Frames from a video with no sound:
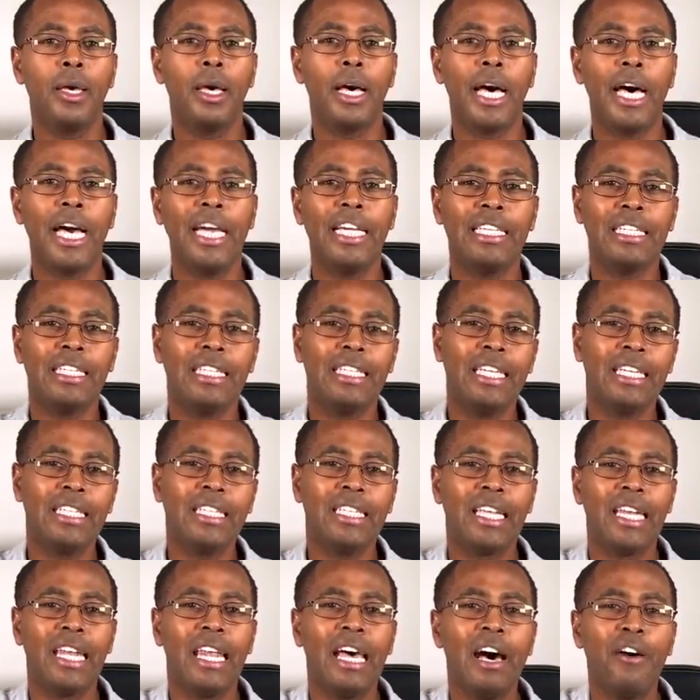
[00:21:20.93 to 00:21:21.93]
I
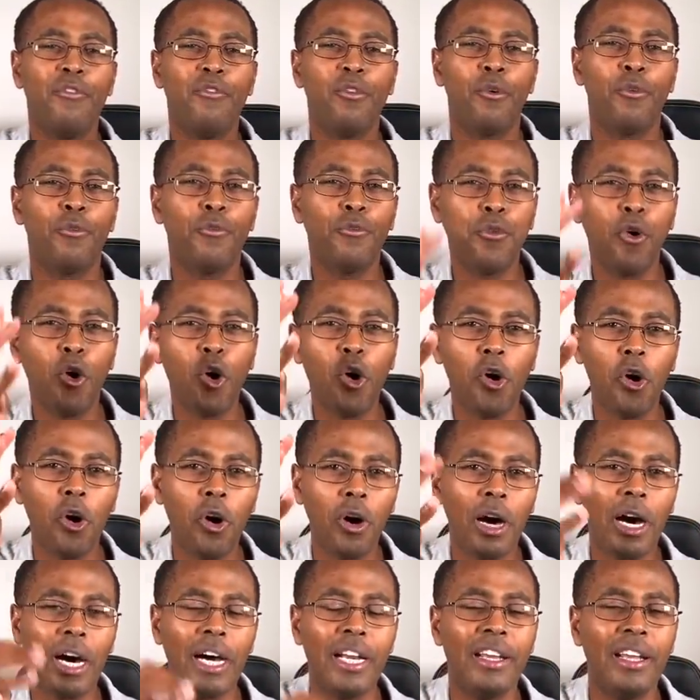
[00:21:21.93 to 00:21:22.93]
dated her for
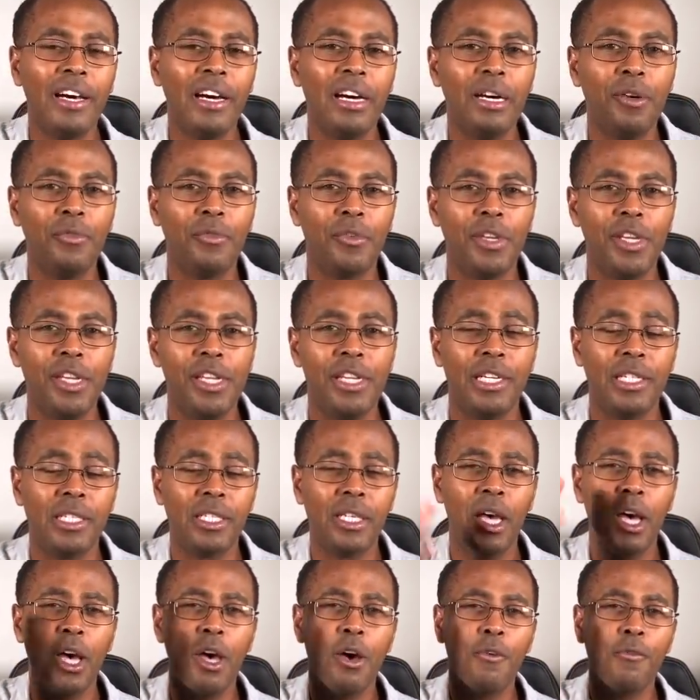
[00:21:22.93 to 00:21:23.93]
four and a half years.
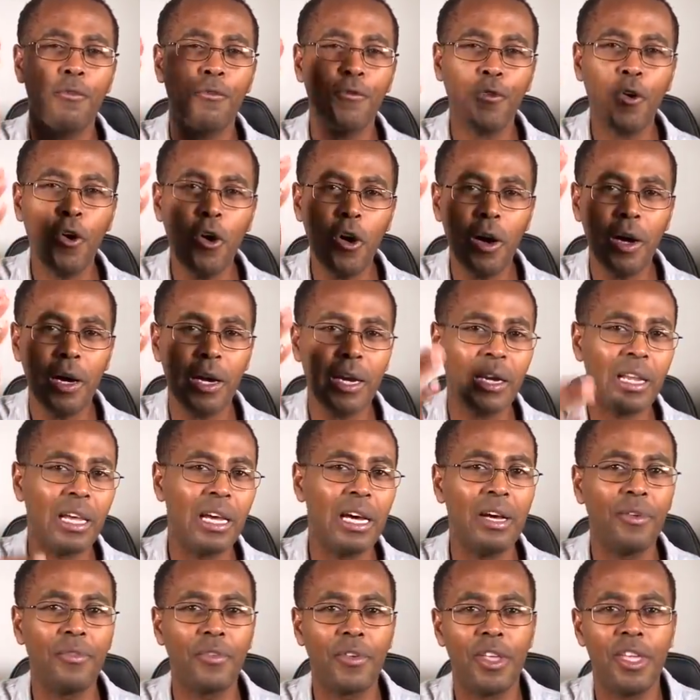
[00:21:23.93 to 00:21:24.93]
Four and a
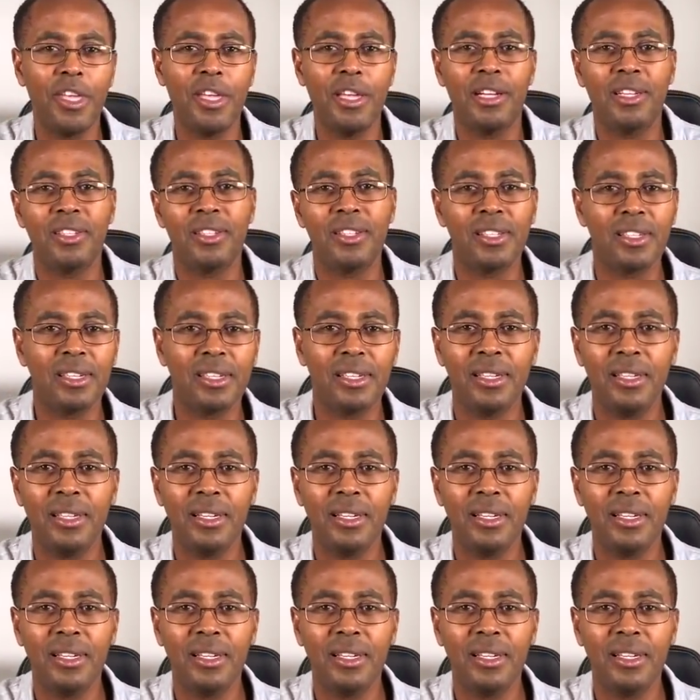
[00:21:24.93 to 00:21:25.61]
half years.